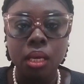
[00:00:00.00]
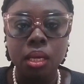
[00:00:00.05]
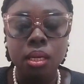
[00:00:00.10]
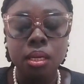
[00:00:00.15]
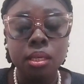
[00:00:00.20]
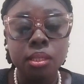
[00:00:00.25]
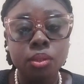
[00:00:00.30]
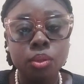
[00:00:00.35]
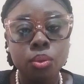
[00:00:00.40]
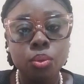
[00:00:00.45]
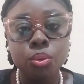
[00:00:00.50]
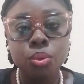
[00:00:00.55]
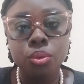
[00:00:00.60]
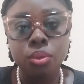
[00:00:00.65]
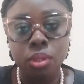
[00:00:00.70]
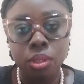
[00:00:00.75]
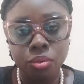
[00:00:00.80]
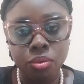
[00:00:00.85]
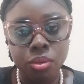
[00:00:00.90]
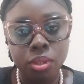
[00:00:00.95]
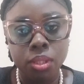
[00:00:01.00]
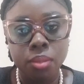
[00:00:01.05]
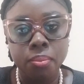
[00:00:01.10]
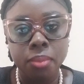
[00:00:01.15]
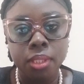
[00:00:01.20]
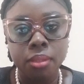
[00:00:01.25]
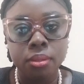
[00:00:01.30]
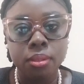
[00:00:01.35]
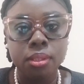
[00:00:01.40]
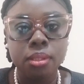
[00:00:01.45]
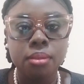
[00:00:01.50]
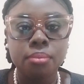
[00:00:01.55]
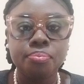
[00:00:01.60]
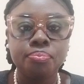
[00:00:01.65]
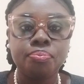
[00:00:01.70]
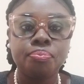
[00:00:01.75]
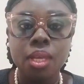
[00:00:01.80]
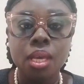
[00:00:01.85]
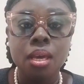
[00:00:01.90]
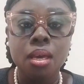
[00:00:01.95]
Let's go to the treatment.
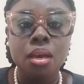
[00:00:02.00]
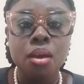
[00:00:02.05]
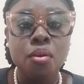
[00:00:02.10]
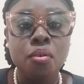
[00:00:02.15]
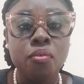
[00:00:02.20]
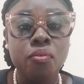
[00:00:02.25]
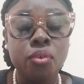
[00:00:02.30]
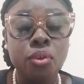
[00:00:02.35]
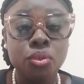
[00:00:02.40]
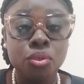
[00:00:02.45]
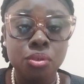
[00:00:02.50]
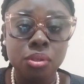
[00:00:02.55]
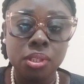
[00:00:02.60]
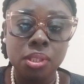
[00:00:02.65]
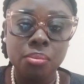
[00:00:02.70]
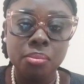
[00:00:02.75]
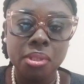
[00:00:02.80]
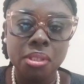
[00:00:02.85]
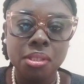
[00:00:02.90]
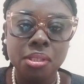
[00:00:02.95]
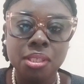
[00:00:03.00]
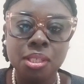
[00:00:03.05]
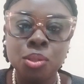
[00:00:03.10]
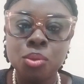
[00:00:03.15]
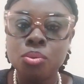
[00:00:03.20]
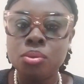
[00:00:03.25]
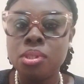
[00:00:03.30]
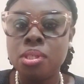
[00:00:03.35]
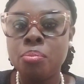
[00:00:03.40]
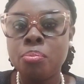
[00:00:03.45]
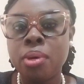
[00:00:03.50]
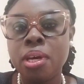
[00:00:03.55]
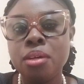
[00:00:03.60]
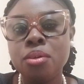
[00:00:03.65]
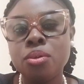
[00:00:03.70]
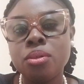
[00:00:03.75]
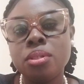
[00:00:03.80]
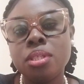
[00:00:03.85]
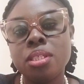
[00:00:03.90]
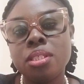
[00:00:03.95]
For treatment, it will depend
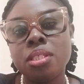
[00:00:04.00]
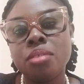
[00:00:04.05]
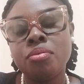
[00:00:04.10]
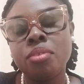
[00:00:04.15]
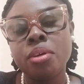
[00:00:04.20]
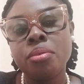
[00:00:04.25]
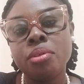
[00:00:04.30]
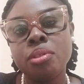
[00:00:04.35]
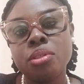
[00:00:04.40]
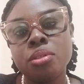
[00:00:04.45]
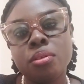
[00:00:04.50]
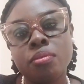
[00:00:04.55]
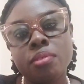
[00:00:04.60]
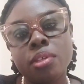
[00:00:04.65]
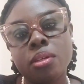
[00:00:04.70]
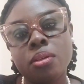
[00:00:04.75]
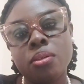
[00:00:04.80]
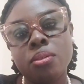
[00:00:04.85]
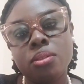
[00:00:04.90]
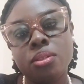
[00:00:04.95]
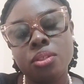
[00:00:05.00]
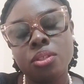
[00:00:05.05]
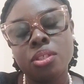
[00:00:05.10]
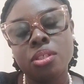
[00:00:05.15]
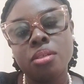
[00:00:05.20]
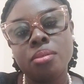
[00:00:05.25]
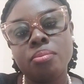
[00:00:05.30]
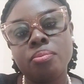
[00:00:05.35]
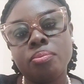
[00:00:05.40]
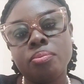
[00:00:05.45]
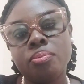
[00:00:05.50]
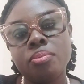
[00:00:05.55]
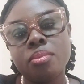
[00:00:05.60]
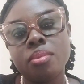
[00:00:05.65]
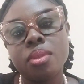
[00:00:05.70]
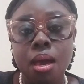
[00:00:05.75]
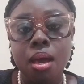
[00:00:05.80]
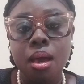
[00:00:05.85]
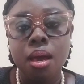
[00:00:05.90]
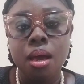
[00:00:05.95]
on the severity of the condition,
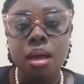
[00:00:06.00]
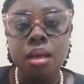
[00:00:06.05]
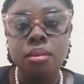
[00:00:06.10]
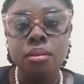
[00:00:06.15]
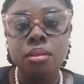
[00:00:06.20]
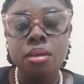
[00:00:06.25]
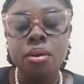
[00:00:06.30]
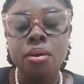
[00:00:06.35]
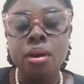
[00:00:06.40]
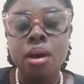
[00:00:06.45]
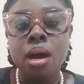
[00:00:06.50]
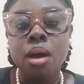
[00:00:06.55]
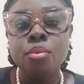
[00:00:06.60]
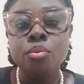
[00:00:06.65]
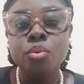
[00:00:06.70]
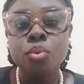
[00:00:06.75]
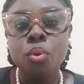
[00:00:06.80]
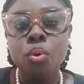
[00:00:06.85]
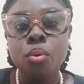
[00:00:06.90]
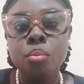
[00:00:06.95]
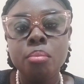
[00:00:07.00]
and there are no